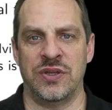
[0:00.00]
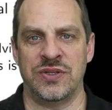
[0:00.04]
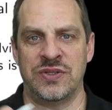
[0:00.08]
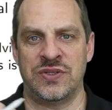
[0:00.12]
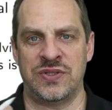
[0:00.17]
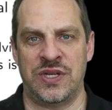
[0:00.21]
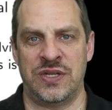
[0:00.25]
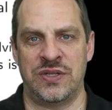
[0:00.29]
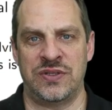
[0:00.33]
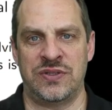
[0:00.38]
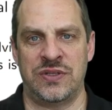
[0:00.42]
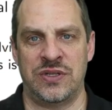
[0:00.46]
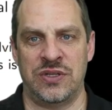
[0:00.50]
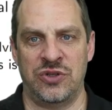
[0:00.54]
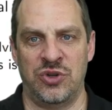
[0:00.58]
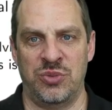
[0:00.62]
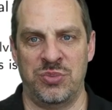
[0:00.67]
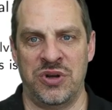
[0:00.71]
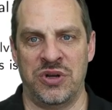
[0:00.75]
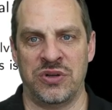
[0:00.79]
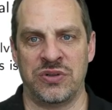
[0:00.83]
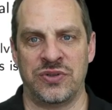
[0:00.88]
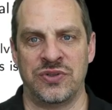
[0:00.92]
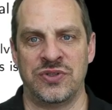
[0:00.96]
the sense that
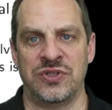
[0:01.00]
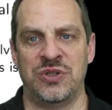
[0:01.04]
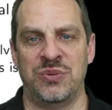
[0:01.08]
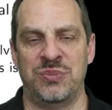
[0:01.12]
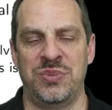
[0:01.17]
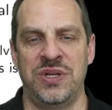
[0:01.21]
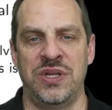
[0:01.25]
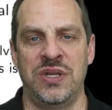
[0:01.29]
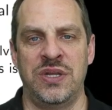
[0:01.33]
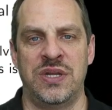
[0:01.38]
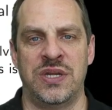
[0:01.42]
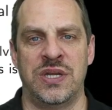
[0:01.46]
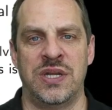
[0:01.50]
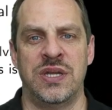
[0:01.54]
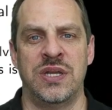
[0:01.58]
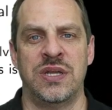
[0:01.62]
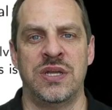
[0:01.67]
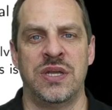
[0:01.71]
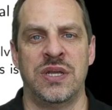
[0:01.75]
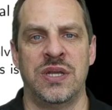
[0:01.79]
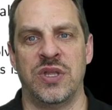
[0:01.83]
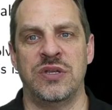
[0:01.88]
numerical stability